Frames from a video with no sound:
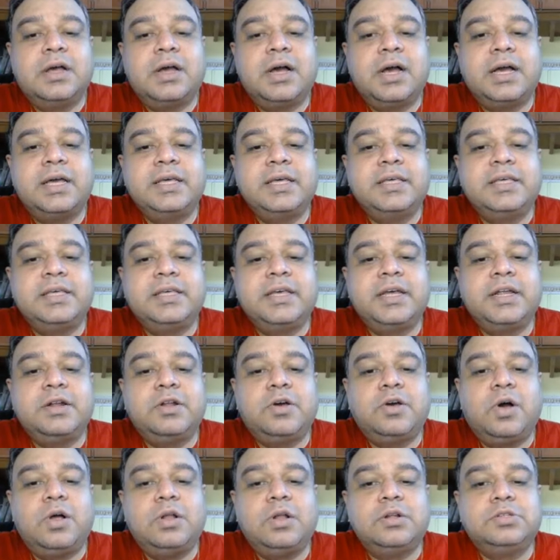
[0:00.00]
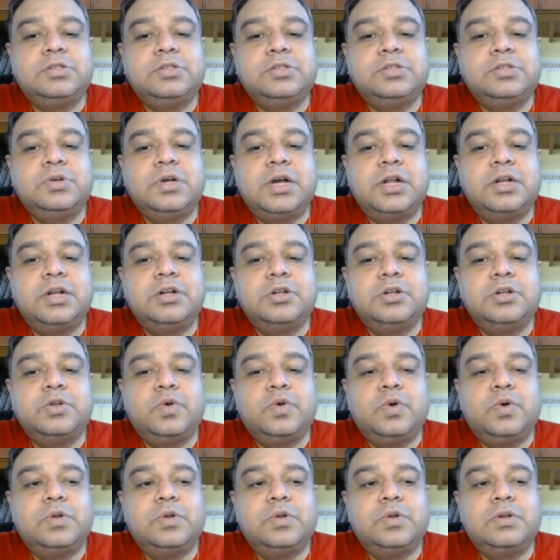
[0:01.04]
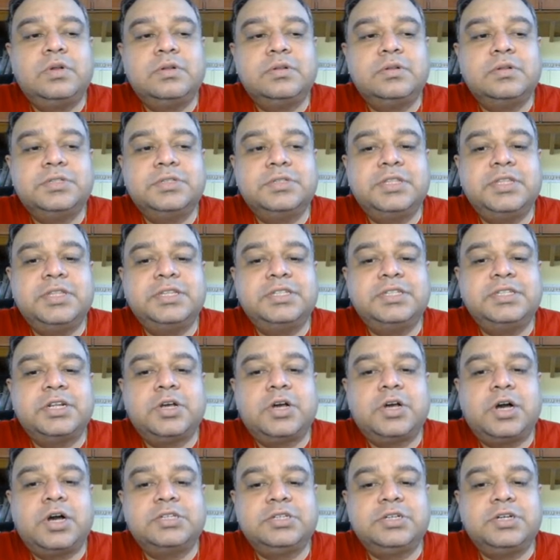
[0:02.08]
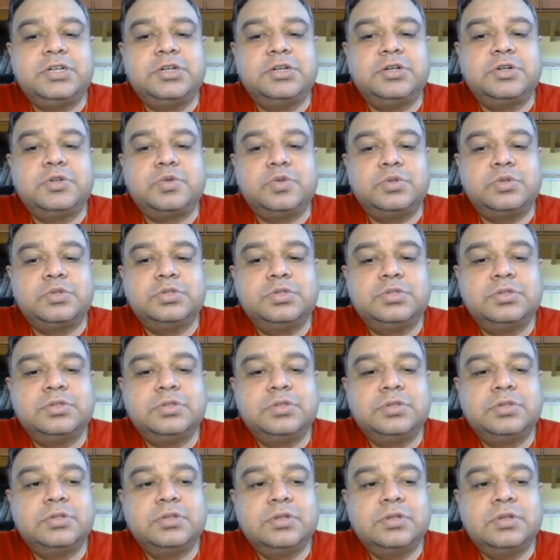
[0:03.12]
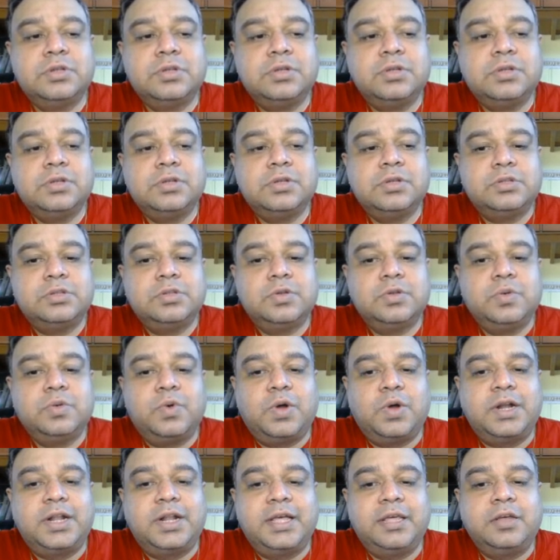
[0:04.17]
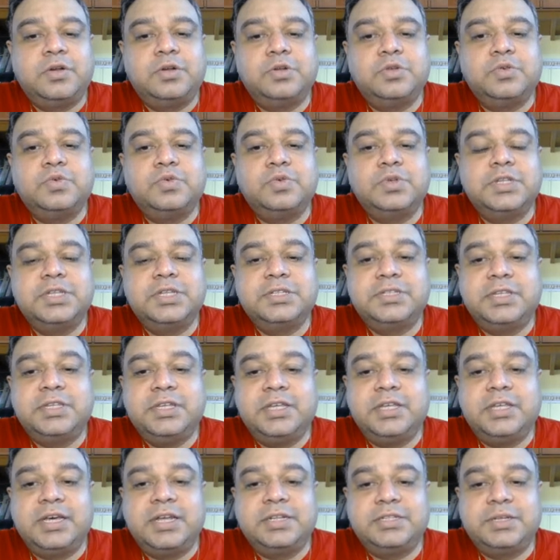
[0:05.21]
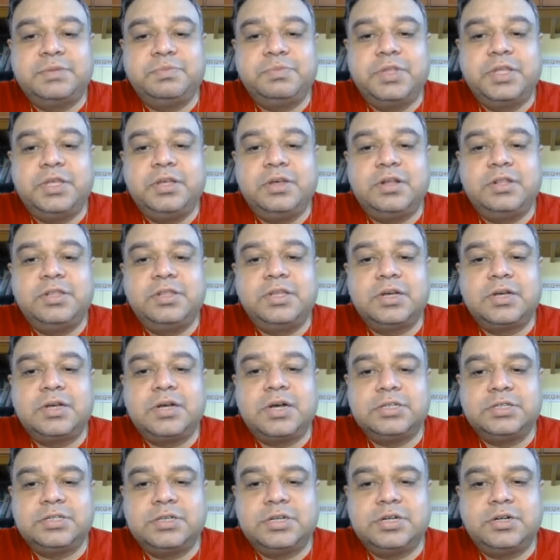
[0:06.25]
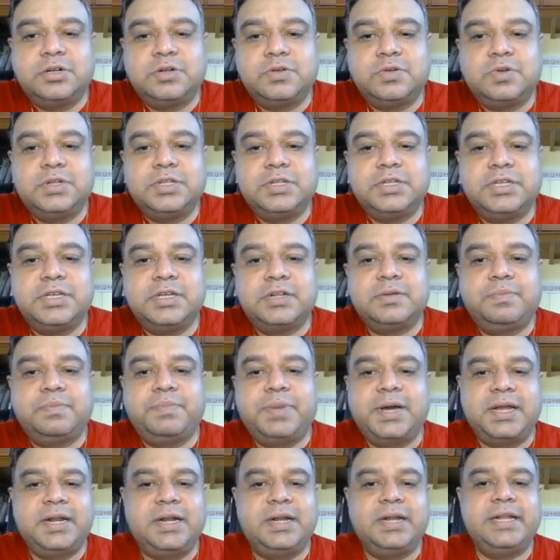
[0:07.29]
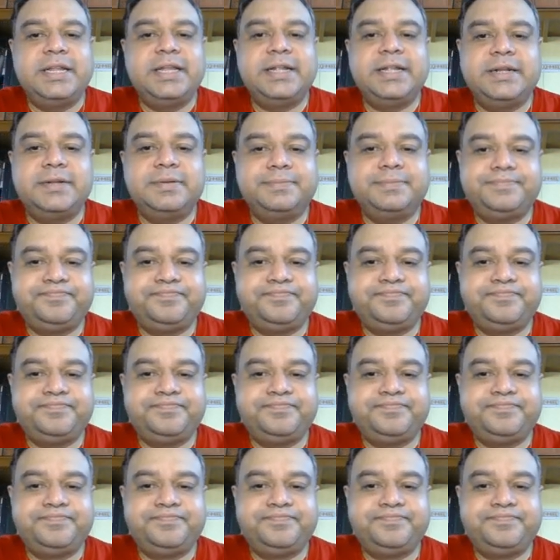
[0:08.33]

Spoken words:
I can also control. See, these are cost controls. So what I could do is here something called the cost control here per lead.